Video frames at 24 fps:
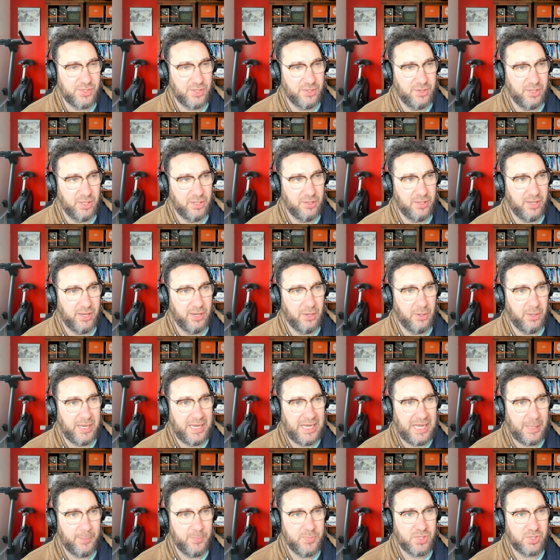I think they are
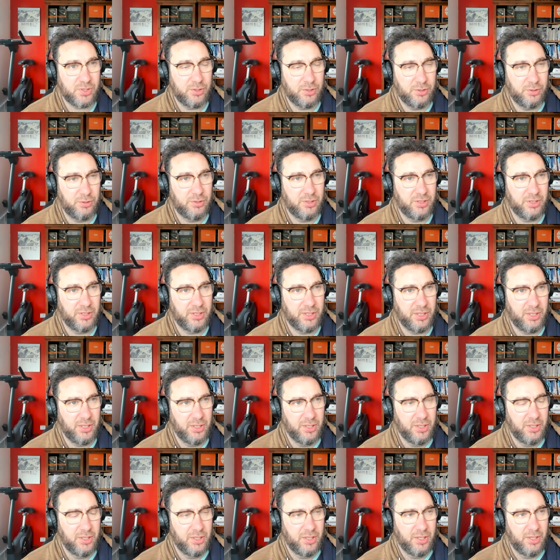absolutely
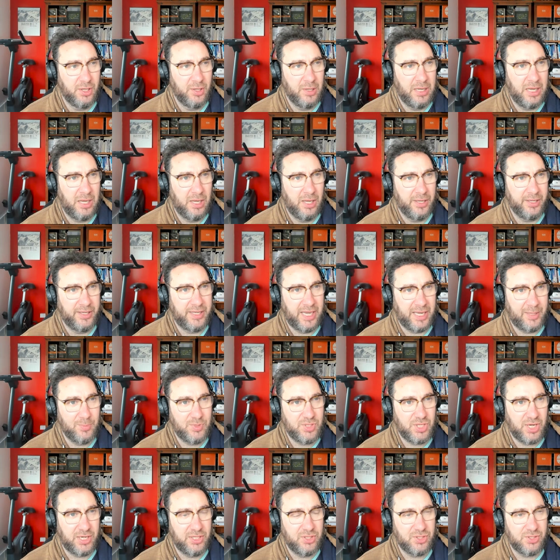game
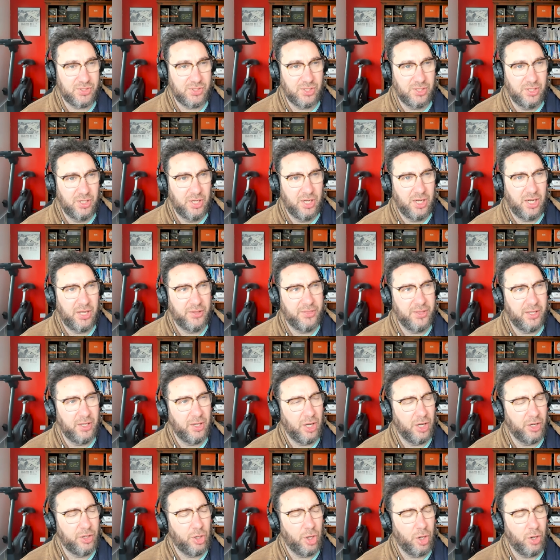changers. I think
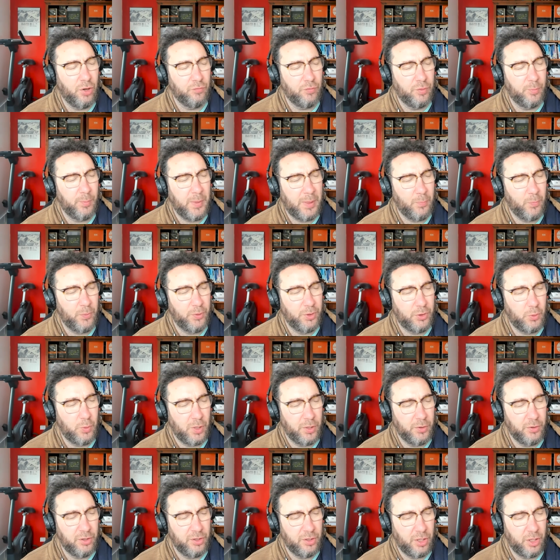I can't remember the
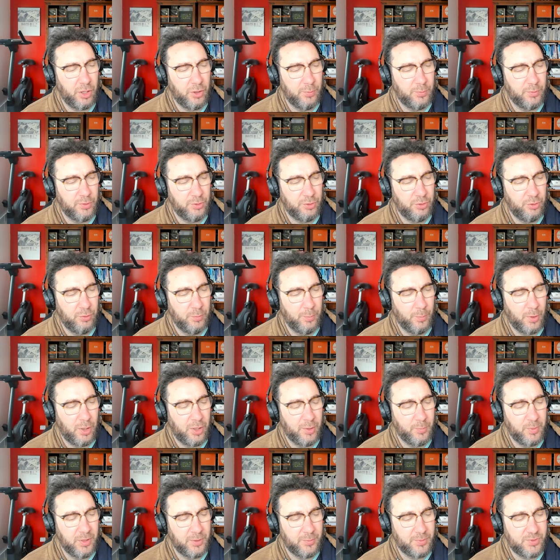quote, and I hope that you
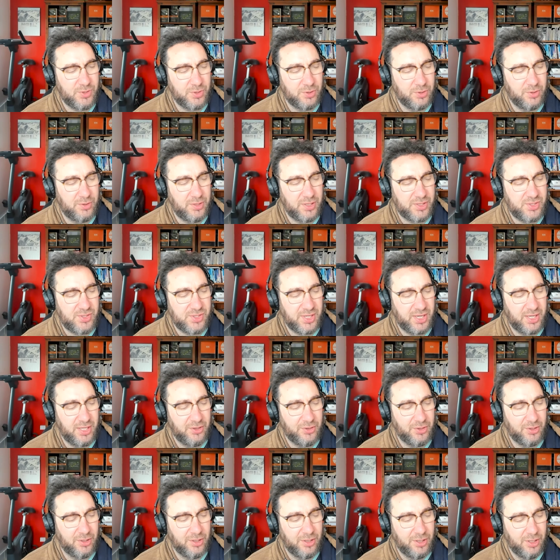might be able to. They say
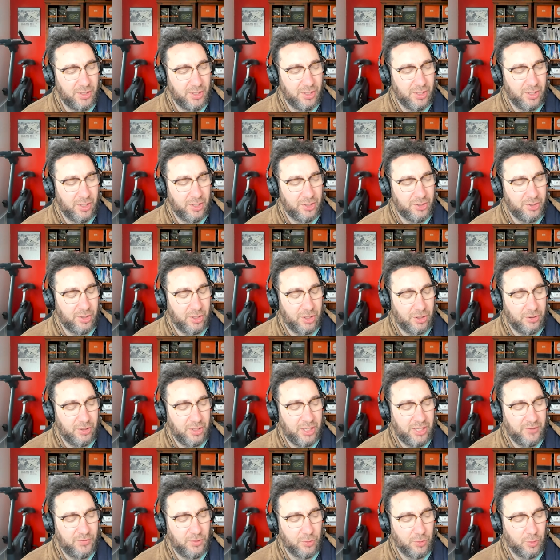that, you know,
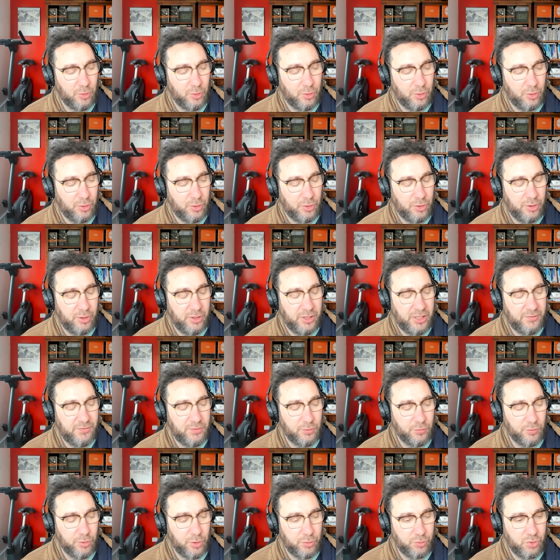if you're
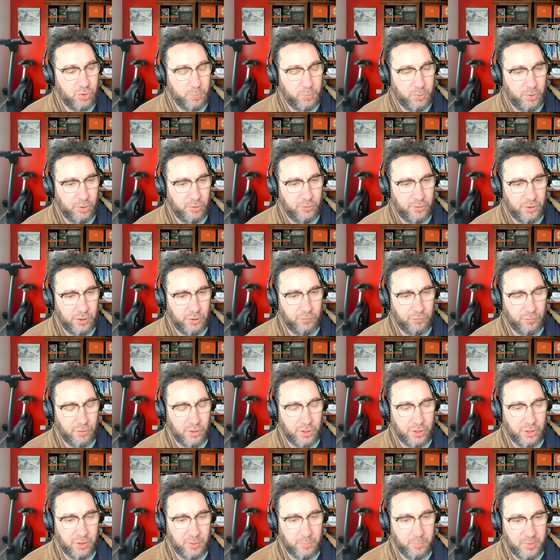an entrepreneur and you're
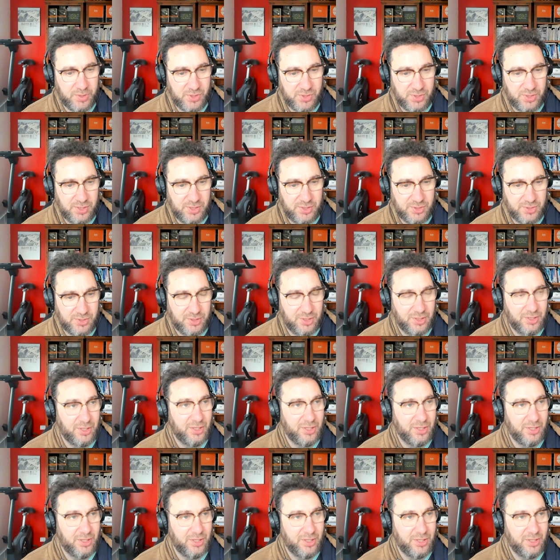running a business,